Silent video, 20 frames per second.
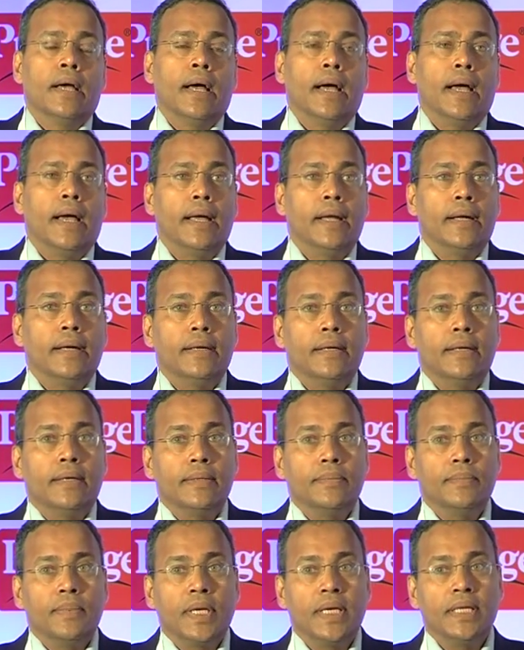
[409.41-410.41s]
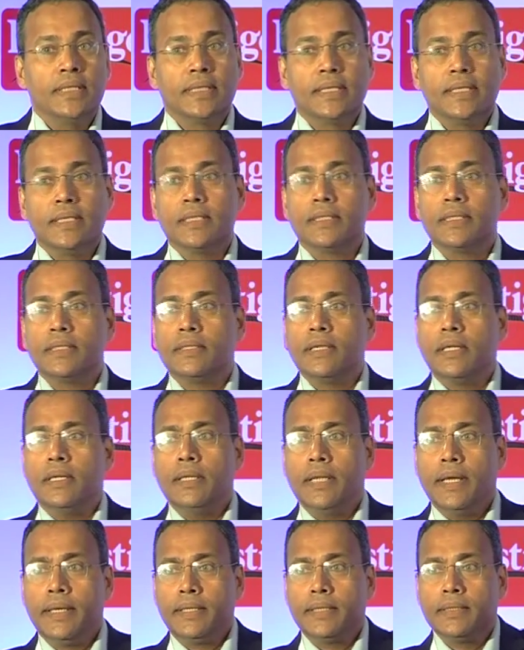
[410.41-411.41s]
And he said, this is the
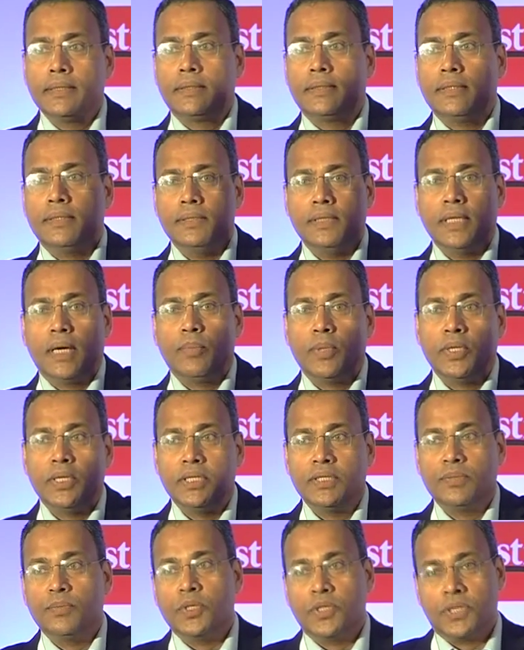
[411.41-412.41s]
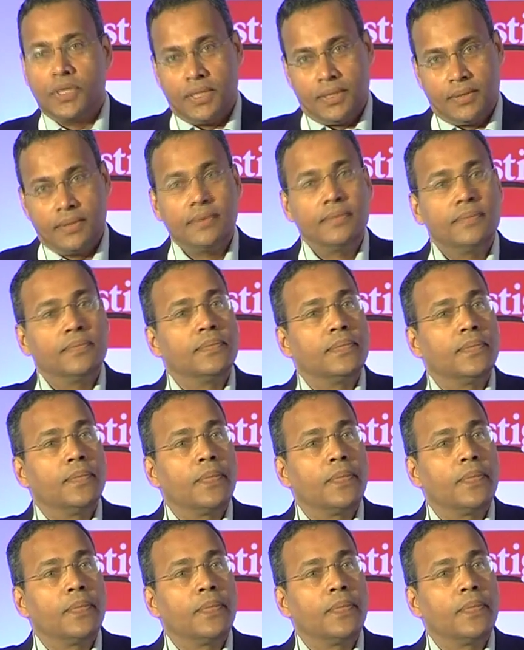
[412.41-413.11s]
latest Japanese machine.